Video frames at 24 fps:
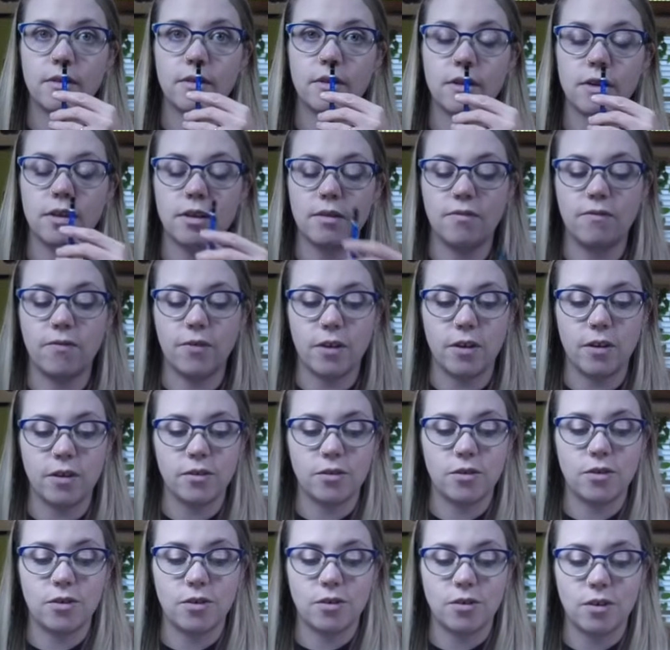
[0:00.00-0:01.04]
it
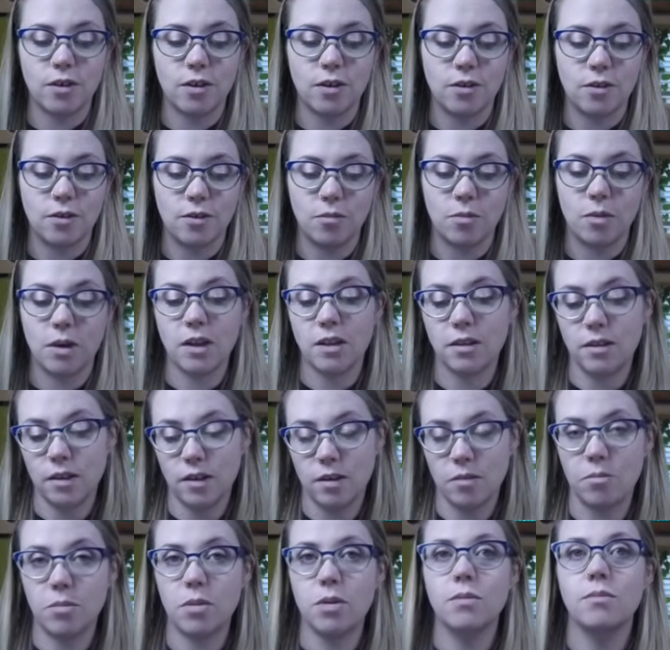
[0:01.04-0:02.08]
falls just under my
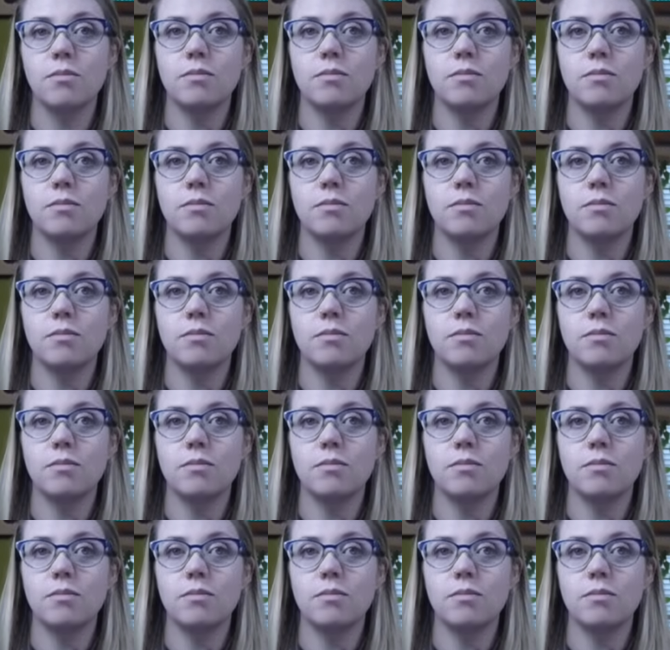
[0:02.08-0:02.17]
lip.